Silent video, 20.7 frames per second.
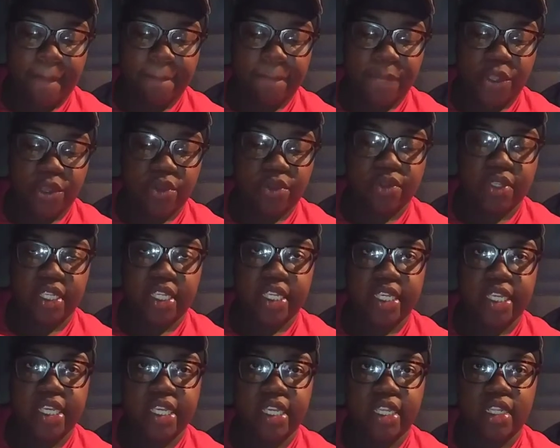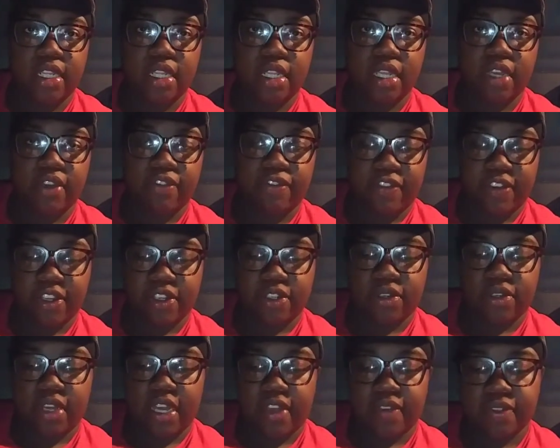You'll need a
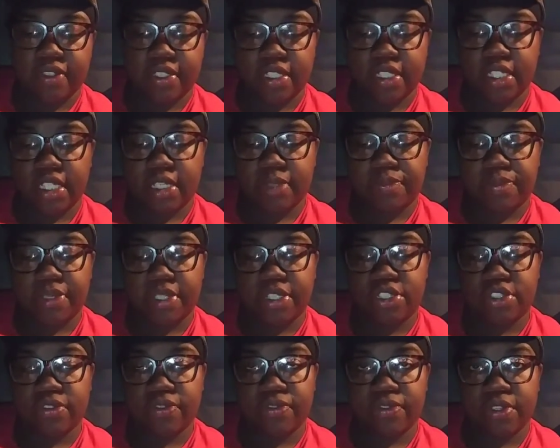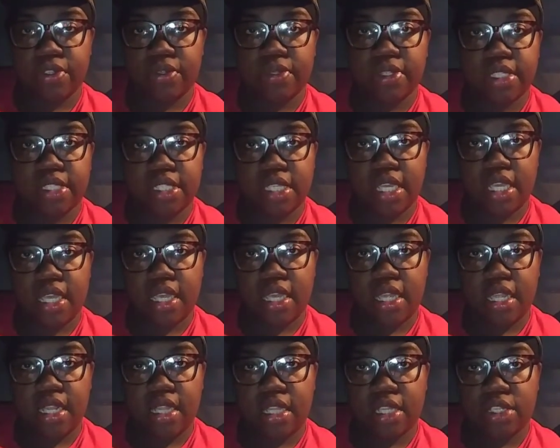funnel, obviously, to put your fluids
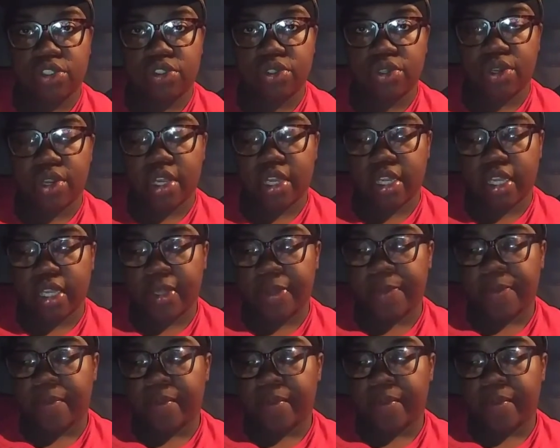in the truck.